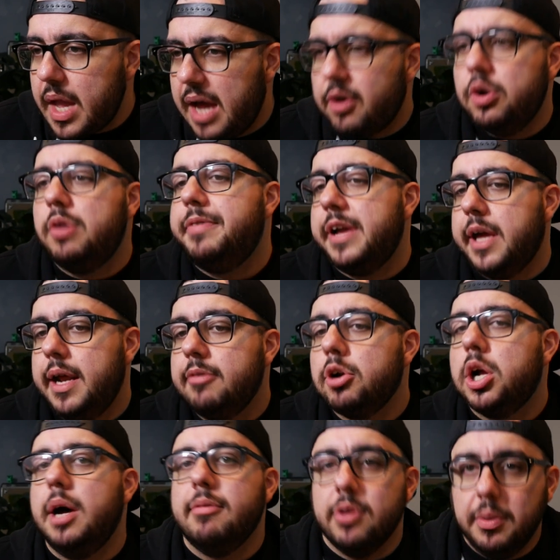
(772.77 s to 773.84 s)
I don't know if I could ever
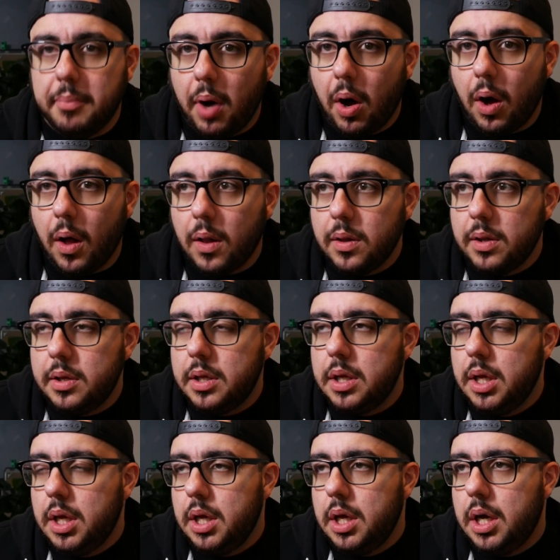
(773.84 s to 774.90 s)
cover them all,
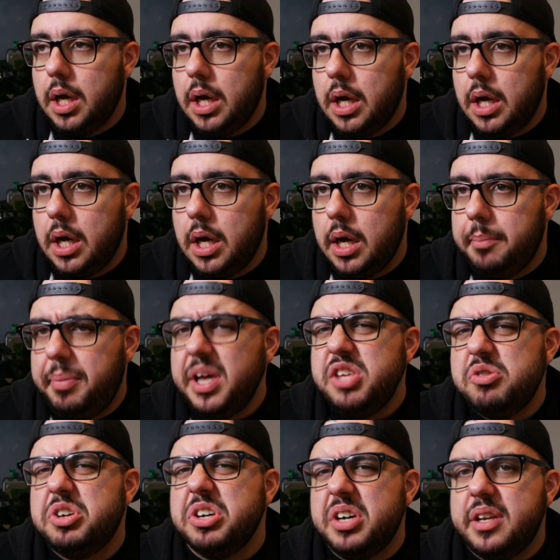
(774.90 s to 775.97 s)
uh, but
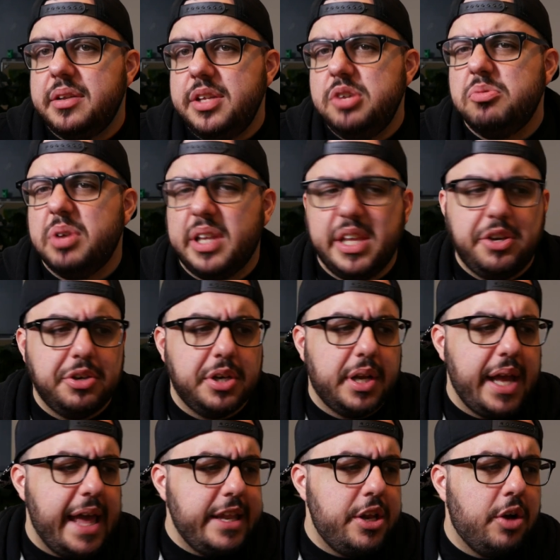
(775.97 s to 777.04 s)
you could. You really
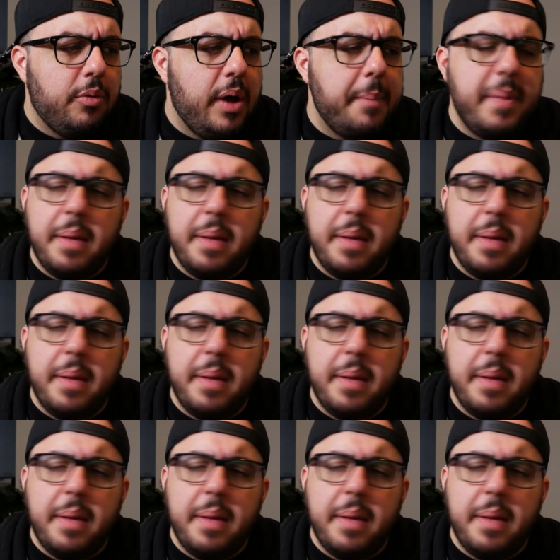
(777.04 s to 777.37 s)
could. And you know what?